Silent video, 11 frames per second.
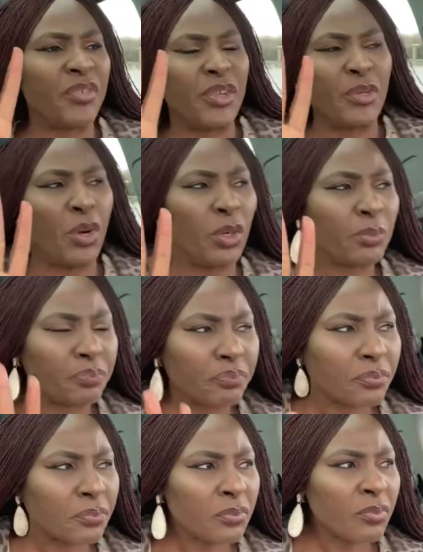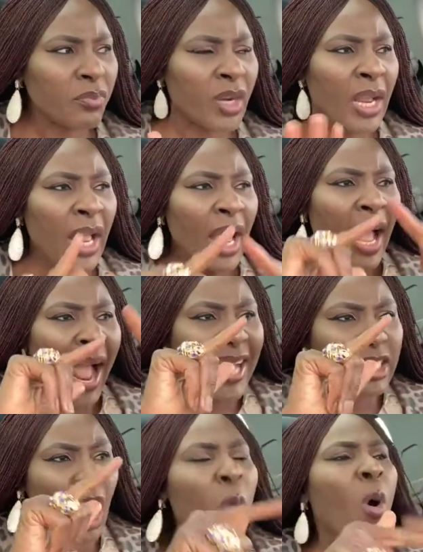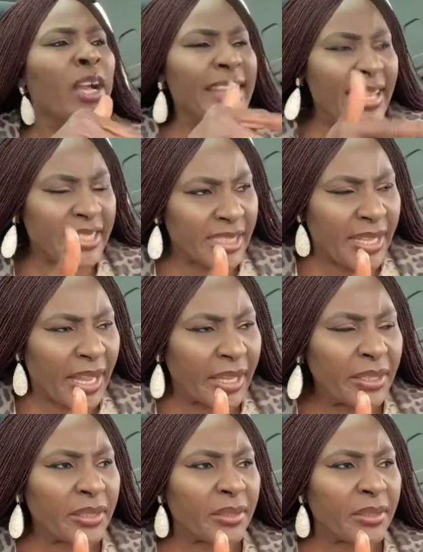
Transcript: video, I saw one yesterday.